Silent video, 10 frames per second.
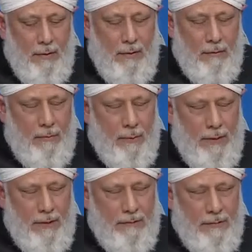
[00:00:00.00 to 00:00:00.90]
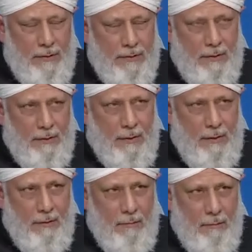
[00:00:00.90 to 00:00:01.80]
humanity first,
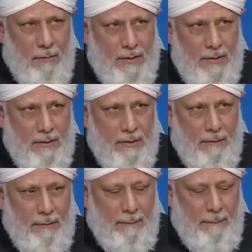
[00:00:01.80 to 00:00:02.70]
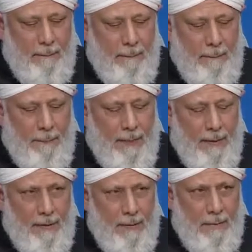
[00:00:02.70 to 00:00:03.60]
must
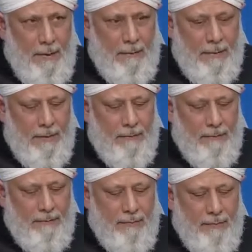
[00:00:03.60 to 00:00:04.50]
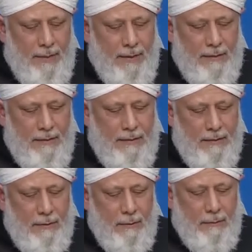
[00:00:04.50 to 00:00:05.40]
remember that
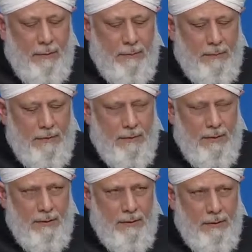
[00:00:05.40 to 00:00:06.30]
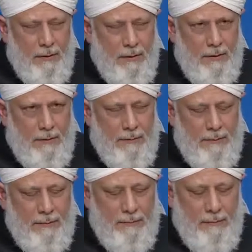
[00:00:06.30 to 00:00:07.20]
this is your purpose, and
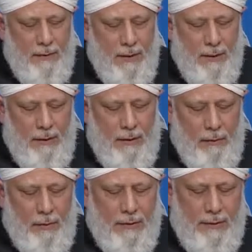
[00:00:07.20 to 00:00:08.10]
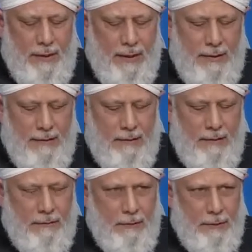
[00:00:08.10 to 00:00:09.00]
so with
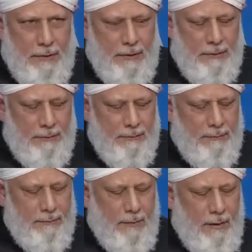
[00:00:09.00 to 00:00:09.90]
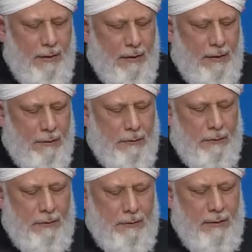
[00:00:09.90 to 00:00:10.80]
great devotion you
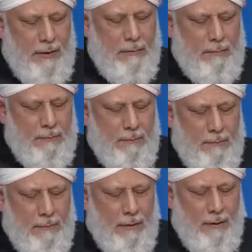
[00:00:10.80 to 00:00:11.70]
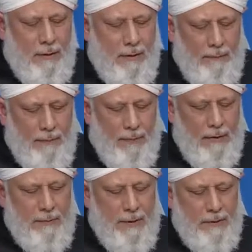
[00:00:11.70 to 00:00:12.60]
should
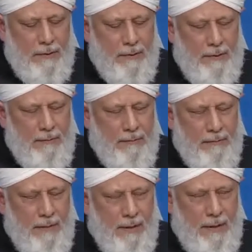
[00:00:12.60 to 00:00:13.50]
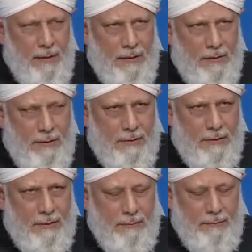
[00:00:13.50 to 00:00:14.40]
expend your
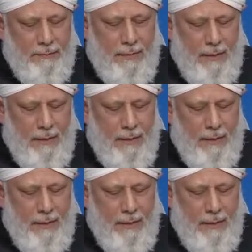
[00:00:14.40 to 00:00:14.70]
energies